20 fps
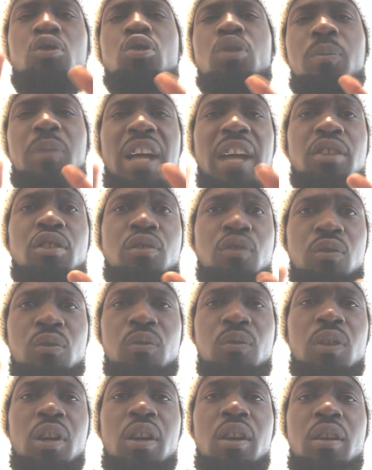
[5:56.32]
to drop that
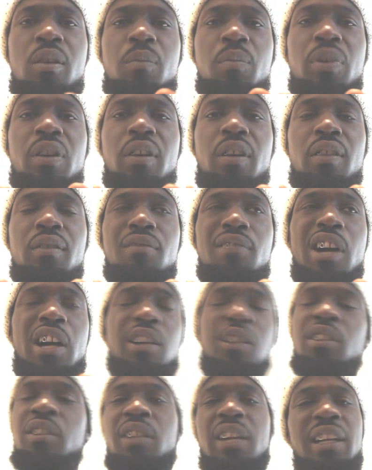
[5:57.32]
soon. But I
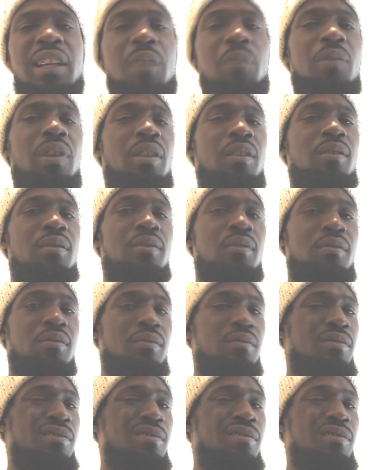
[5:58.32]
could have done it when,